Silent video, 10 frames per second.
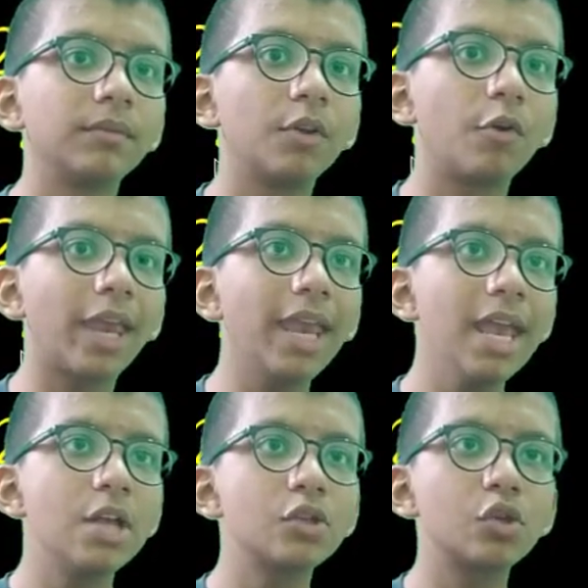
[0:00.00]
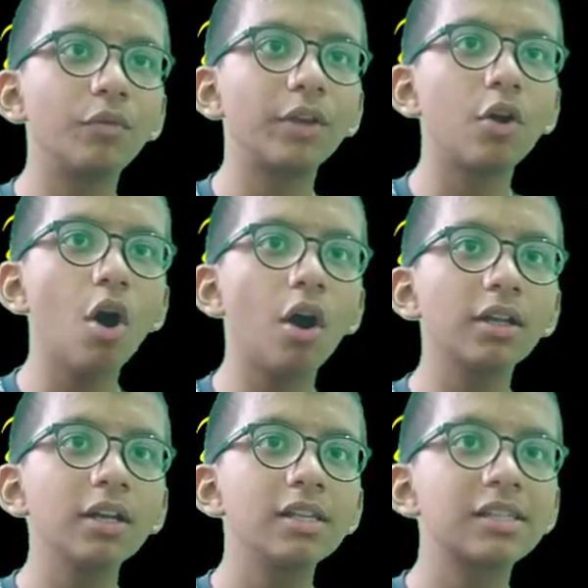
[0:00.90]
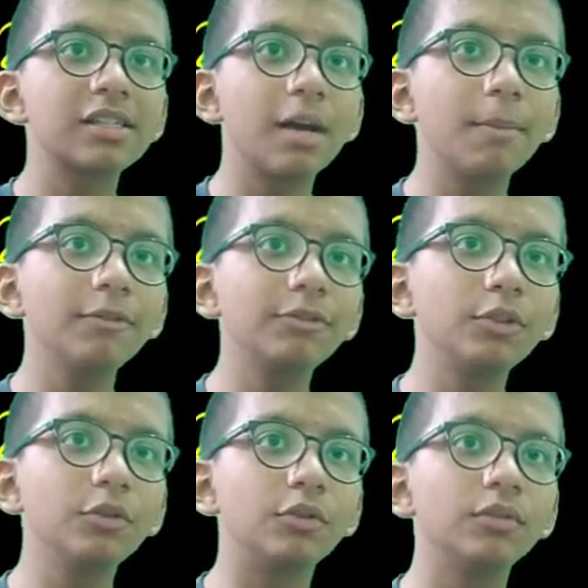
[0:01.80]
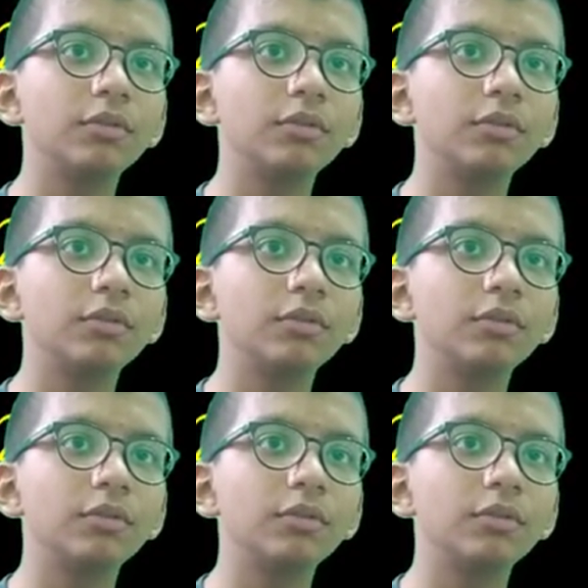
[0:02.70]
Okay, so we got sum of 2.